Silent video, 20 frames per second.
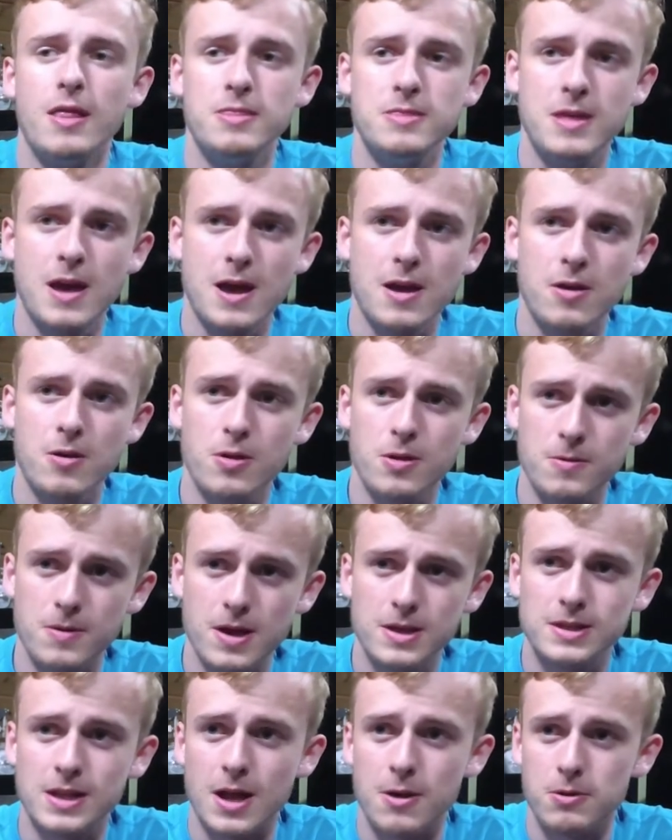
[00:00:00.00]
that the only
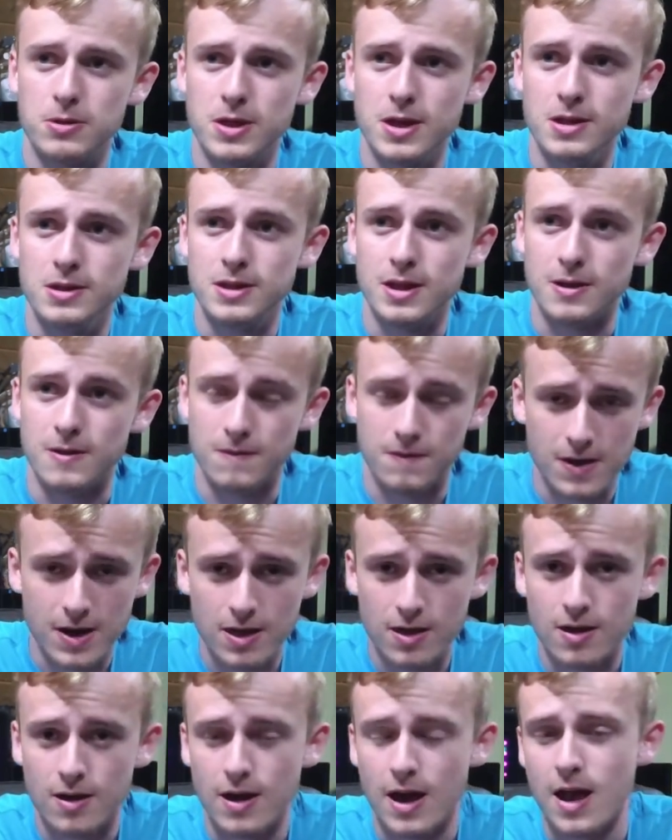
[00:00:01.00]
reason I would think that
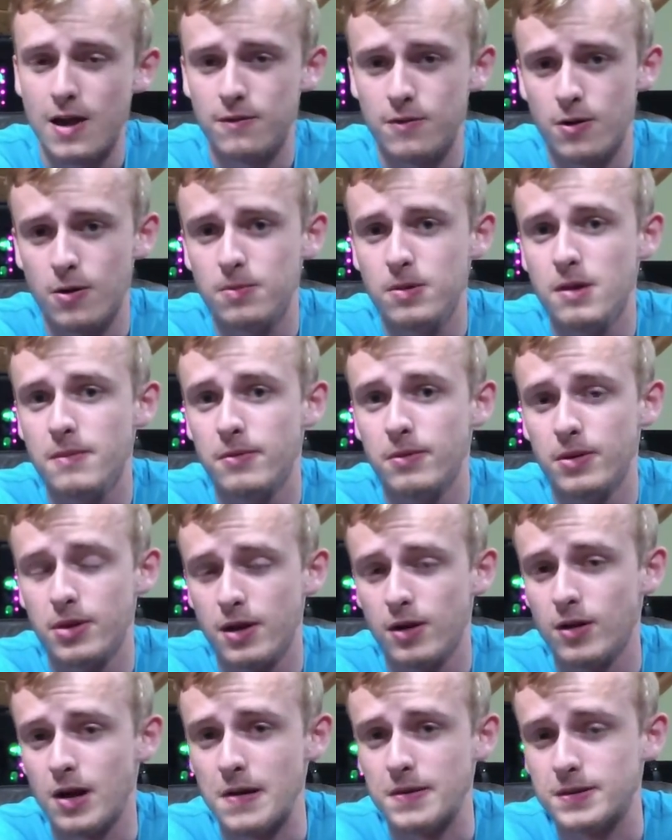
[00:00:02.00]
NVIDIA, out of all people, would
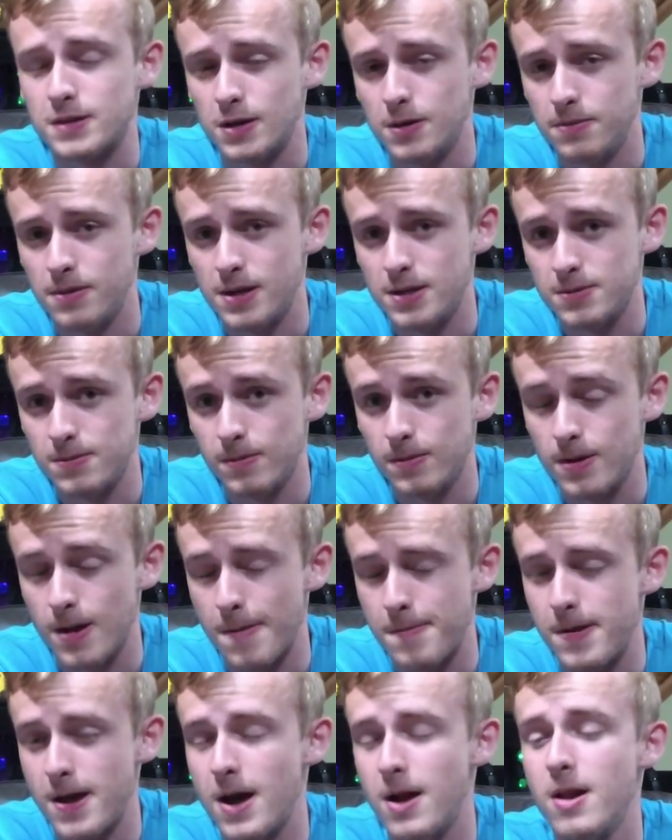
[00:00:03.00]
say graphics card prices would
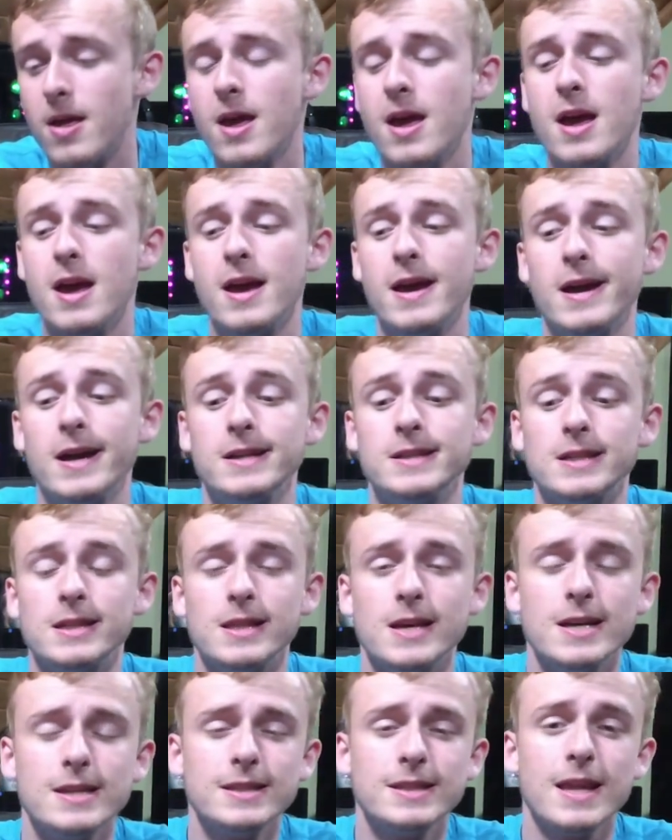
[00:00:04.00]
come down is
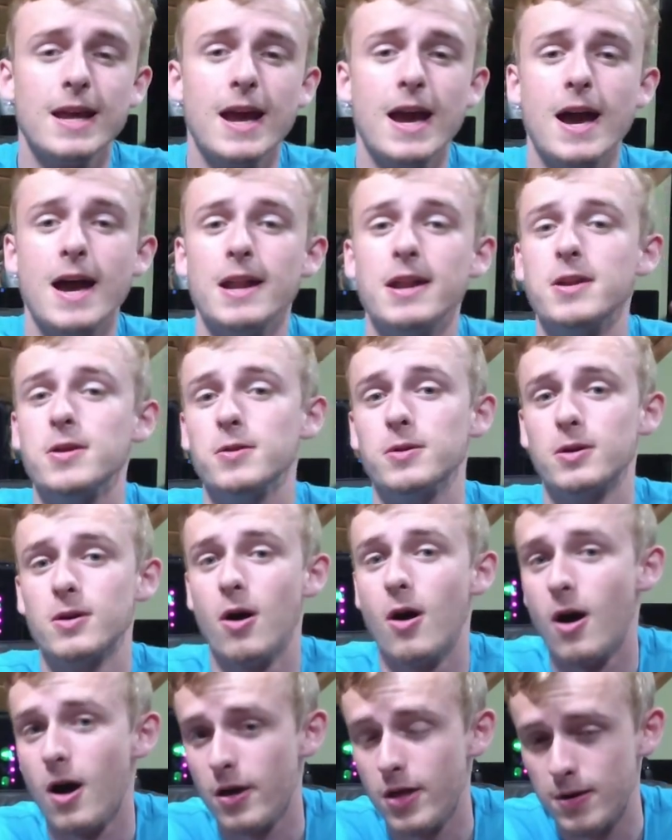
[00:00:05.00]
unless they had a new
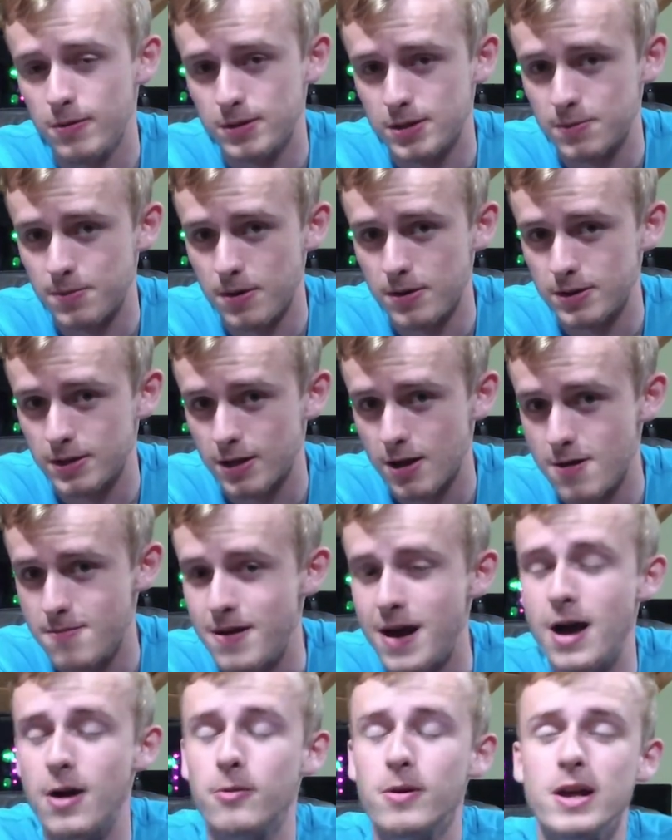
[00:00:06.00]
car that was supposed to come
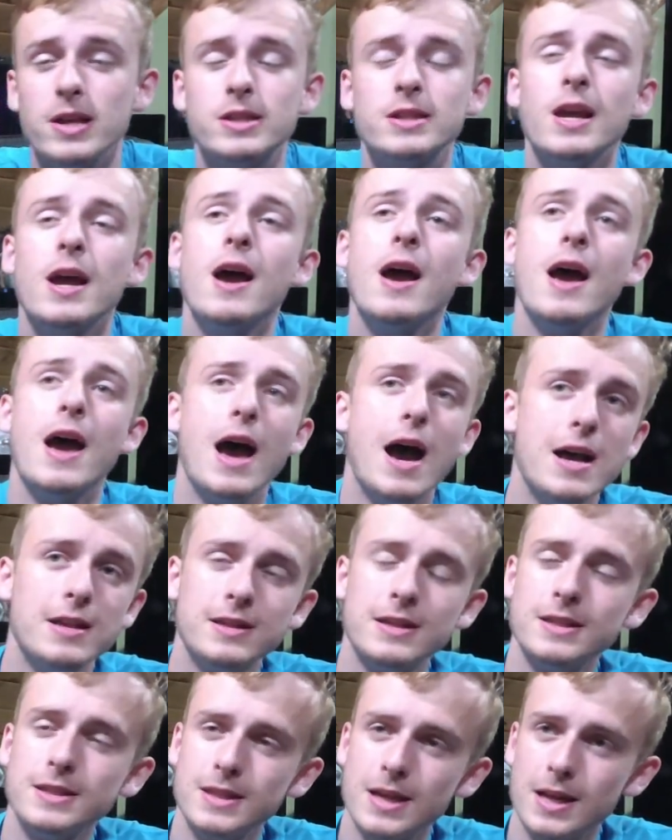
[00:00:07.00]
out, which, as
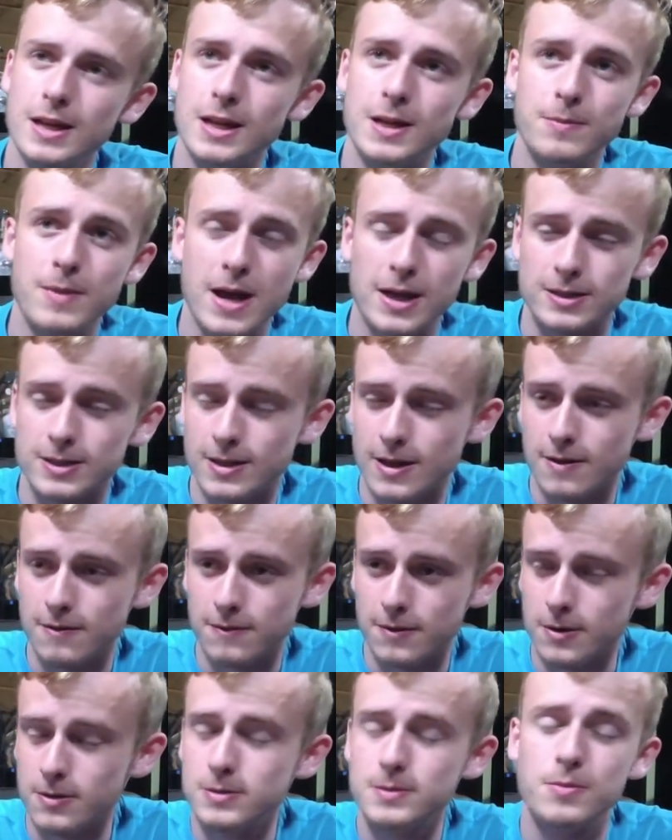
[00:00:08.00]
I said, get back to that
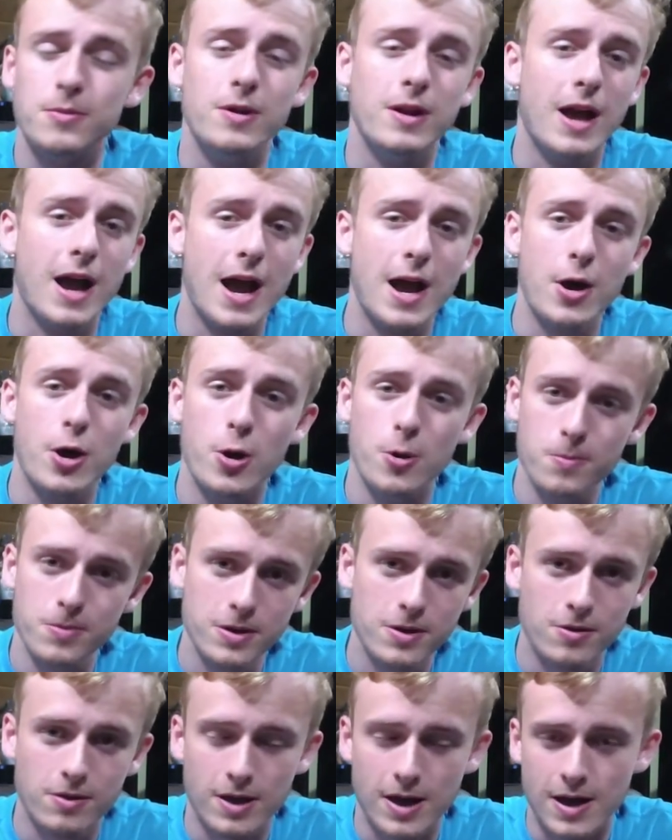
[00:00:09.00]
first point. I hope we
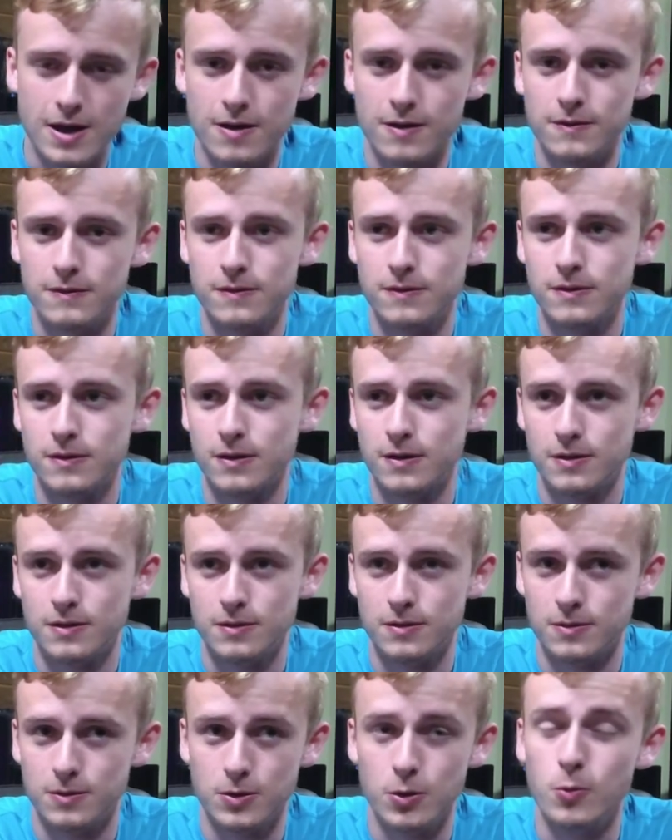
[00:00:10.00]
don't have
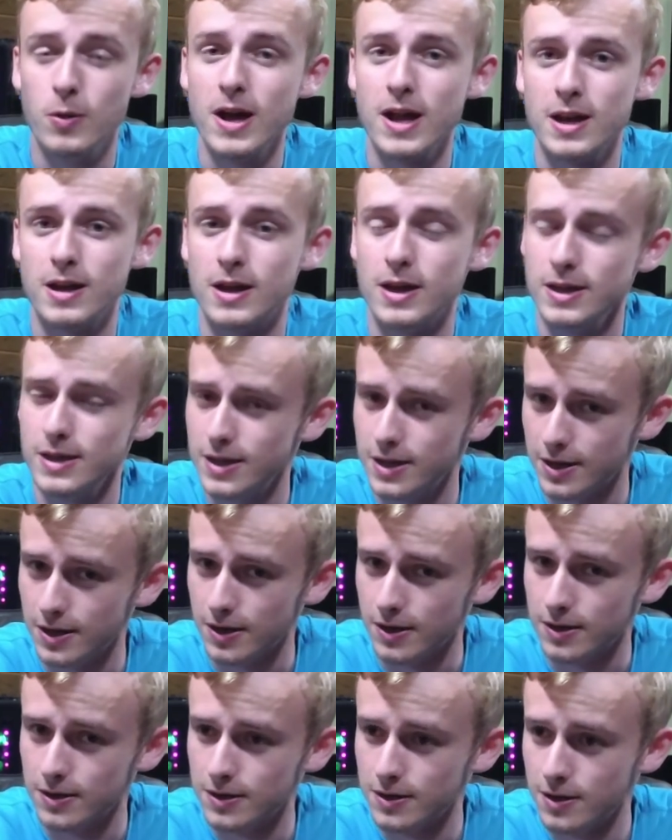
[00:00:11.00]
to wait a
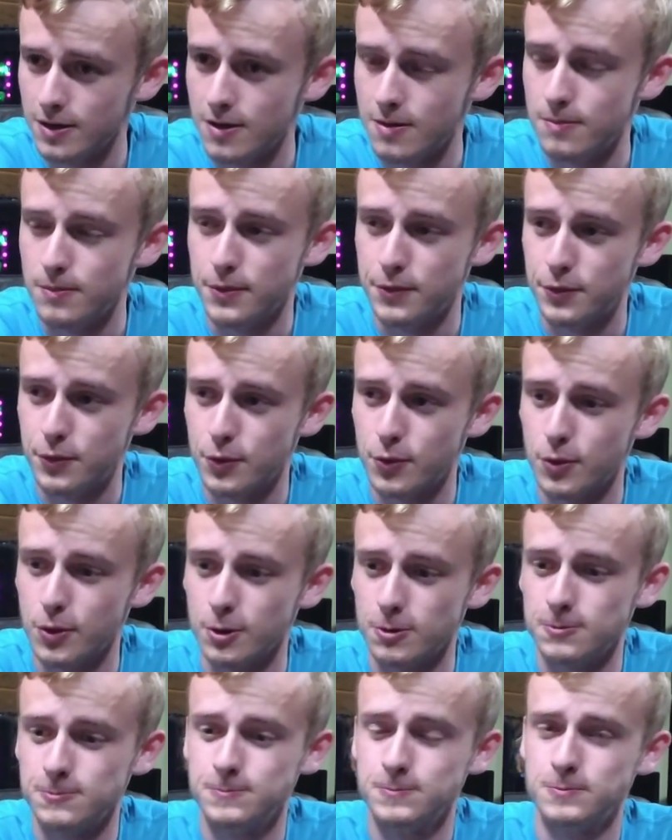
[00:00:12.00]
year
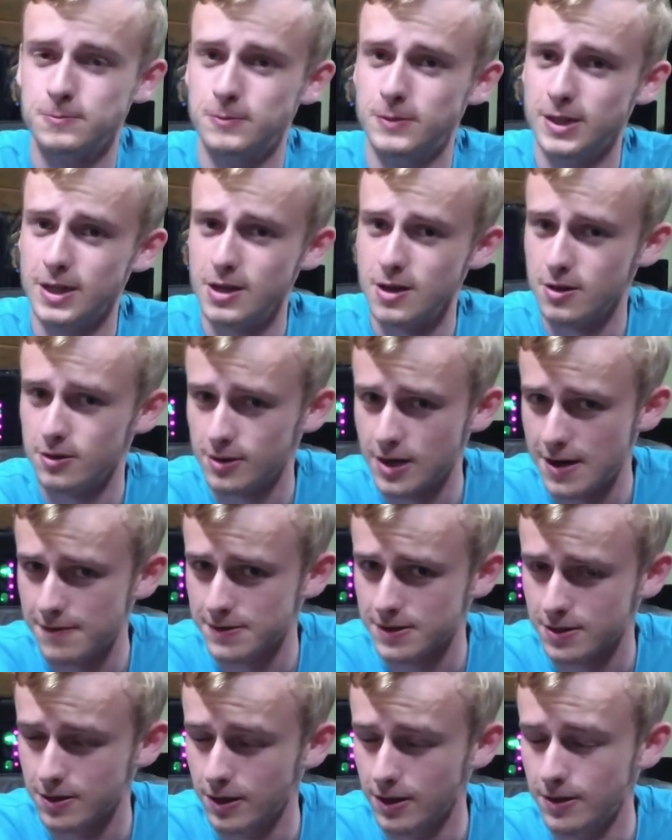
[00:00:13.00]
before we get another
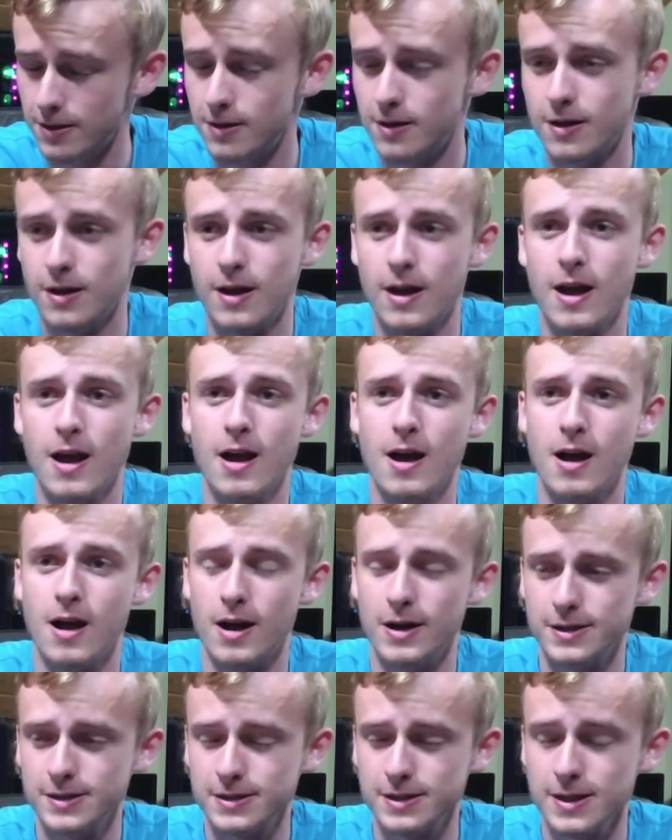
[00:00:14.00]
graphics card.
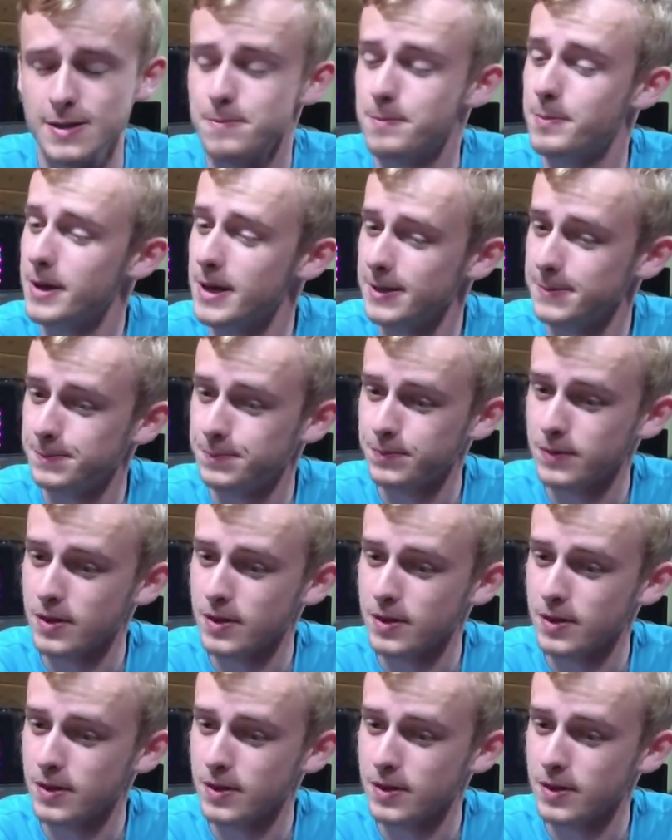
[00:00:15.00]
Honestly, but